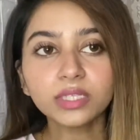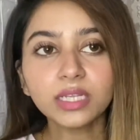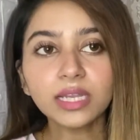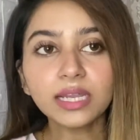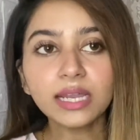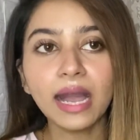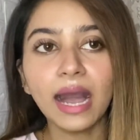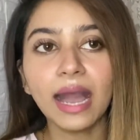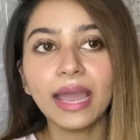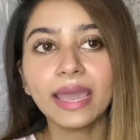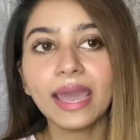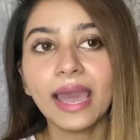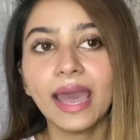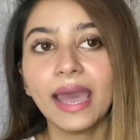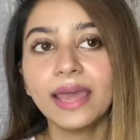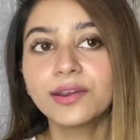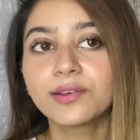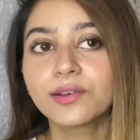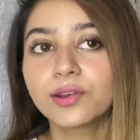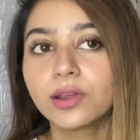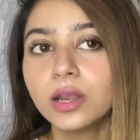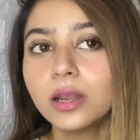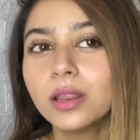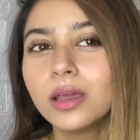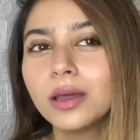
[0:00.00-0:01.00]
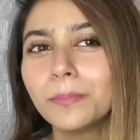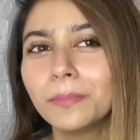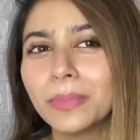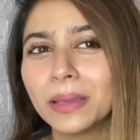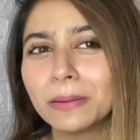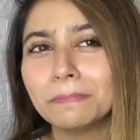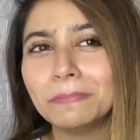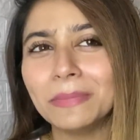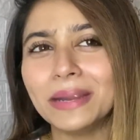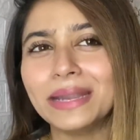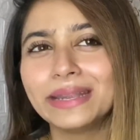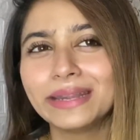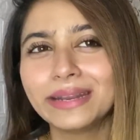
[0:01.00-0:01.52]
I had real
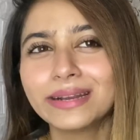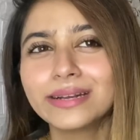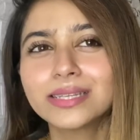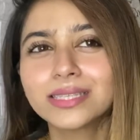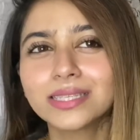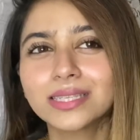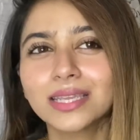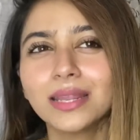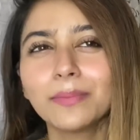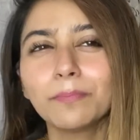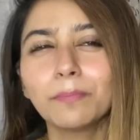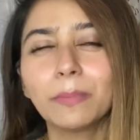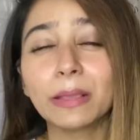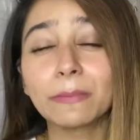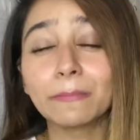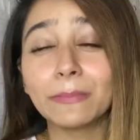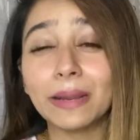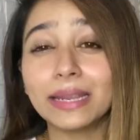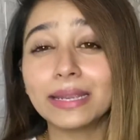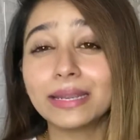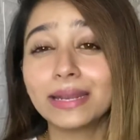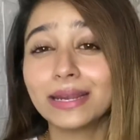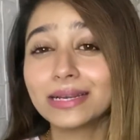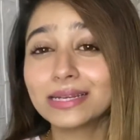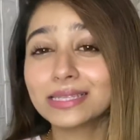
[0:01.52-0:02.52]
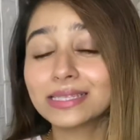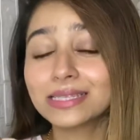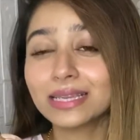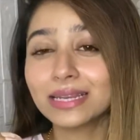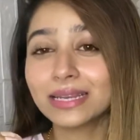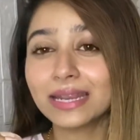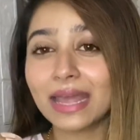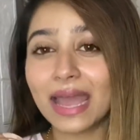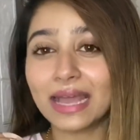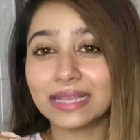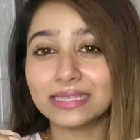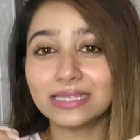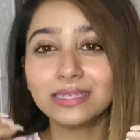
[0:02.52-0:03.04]
pigmented skin as
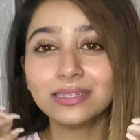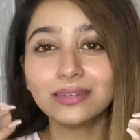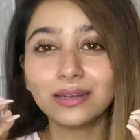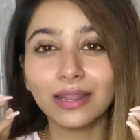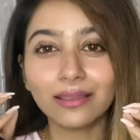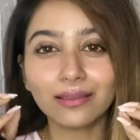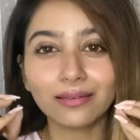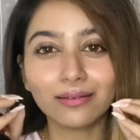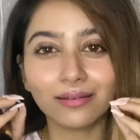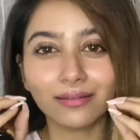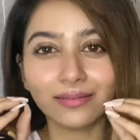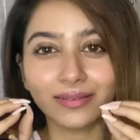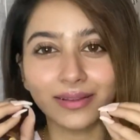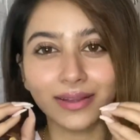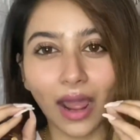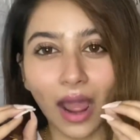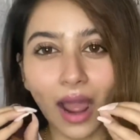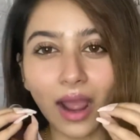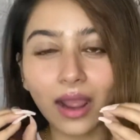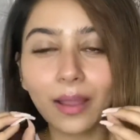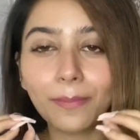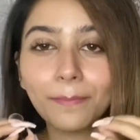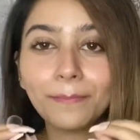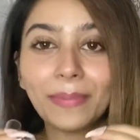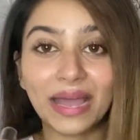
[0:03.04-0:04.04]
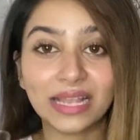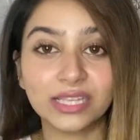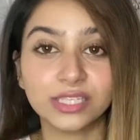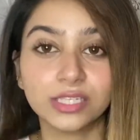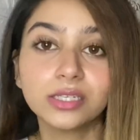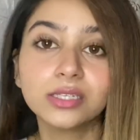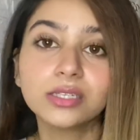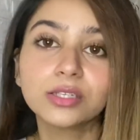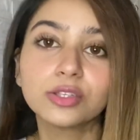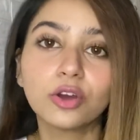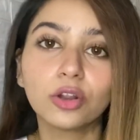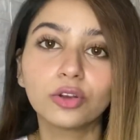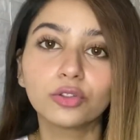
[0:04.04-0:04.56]
in like dark
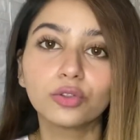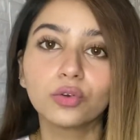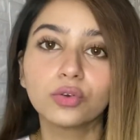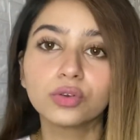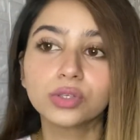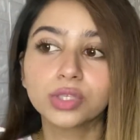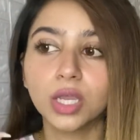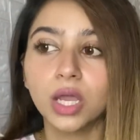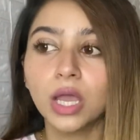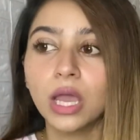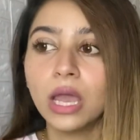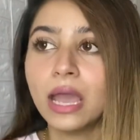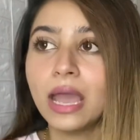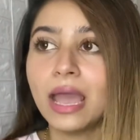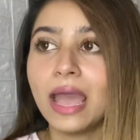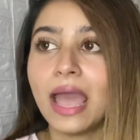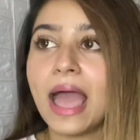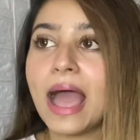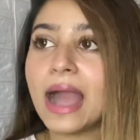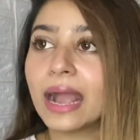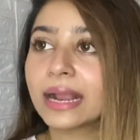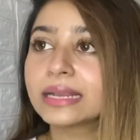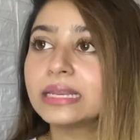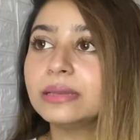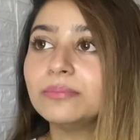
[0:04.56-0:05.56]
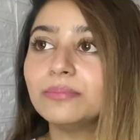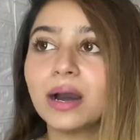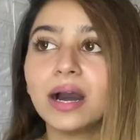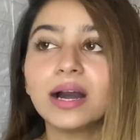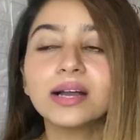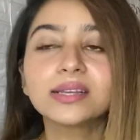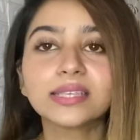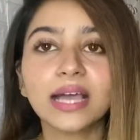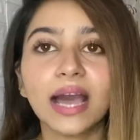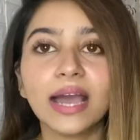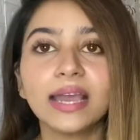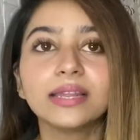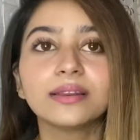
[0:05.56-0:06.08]
patches, not those acne
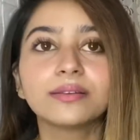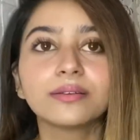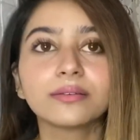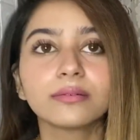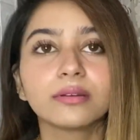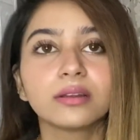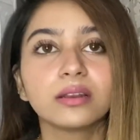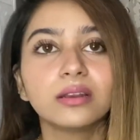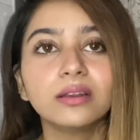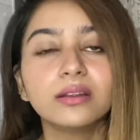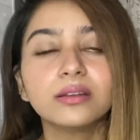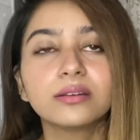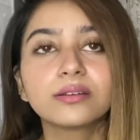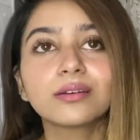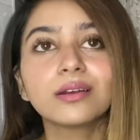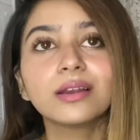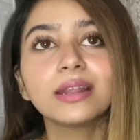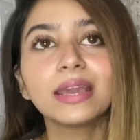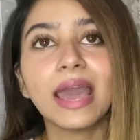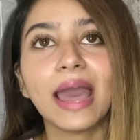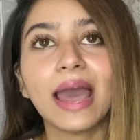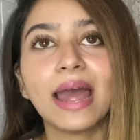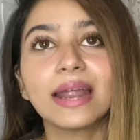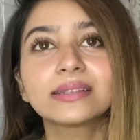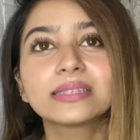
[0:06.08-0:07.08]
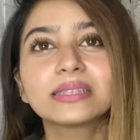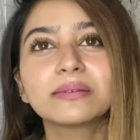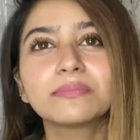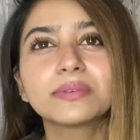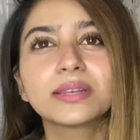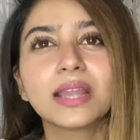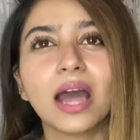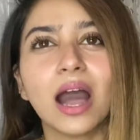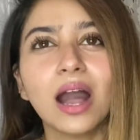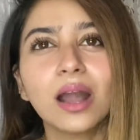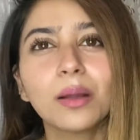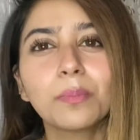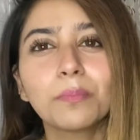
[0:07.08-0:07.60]
marks. I literally had some
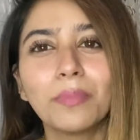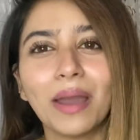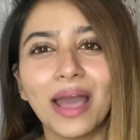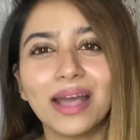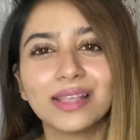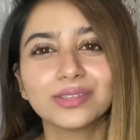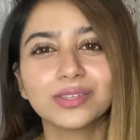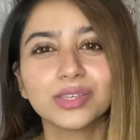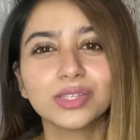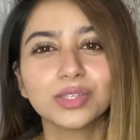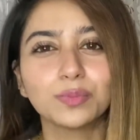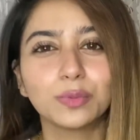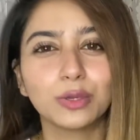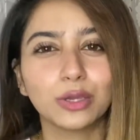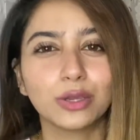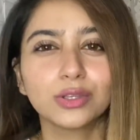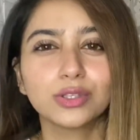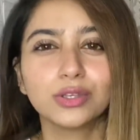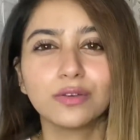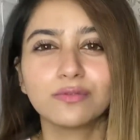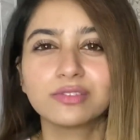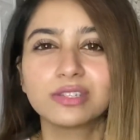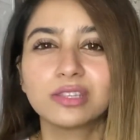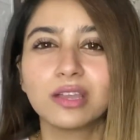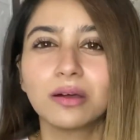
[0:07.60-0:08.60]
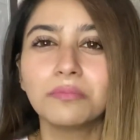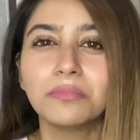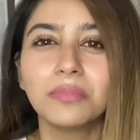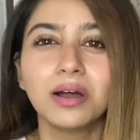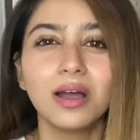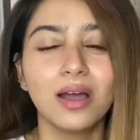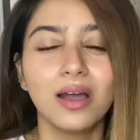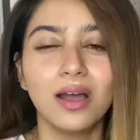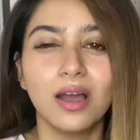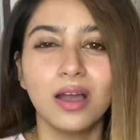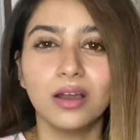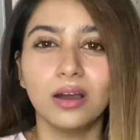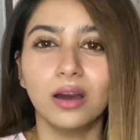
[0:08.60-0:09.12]
dark patches because of some
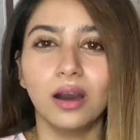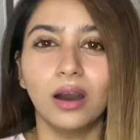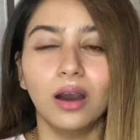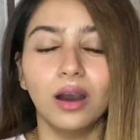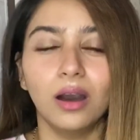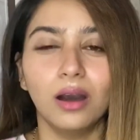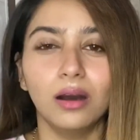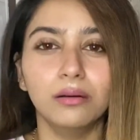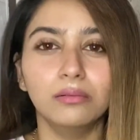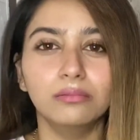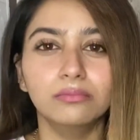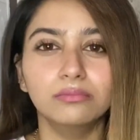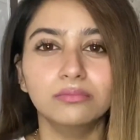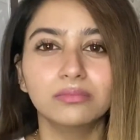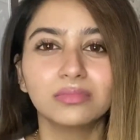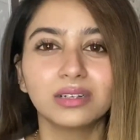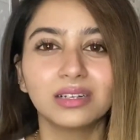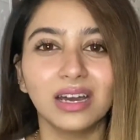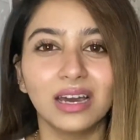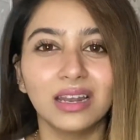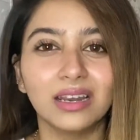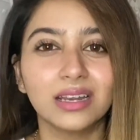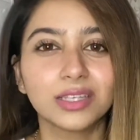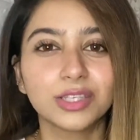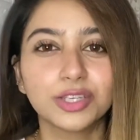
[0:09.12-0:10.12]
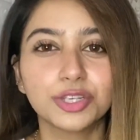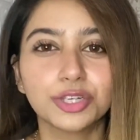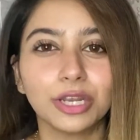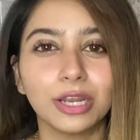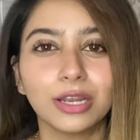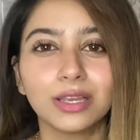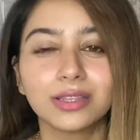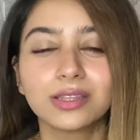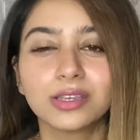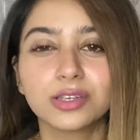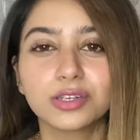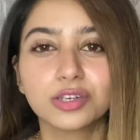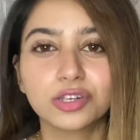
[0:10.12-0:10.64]
galat
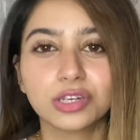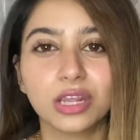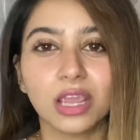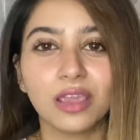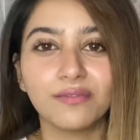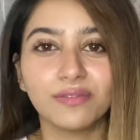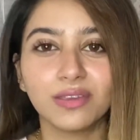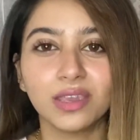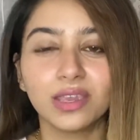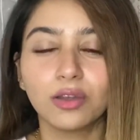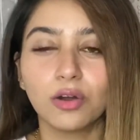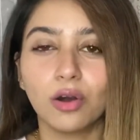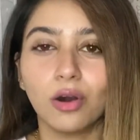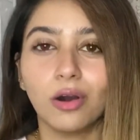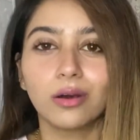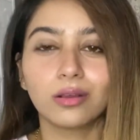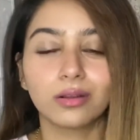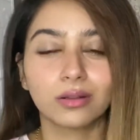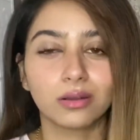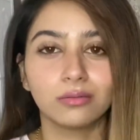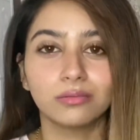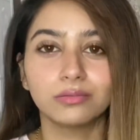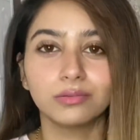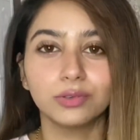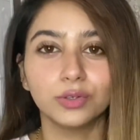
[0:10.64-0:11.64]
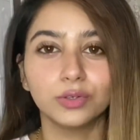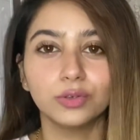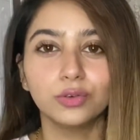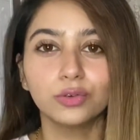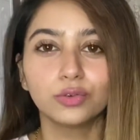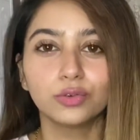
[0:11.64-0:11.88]
shalat shaving or, you know,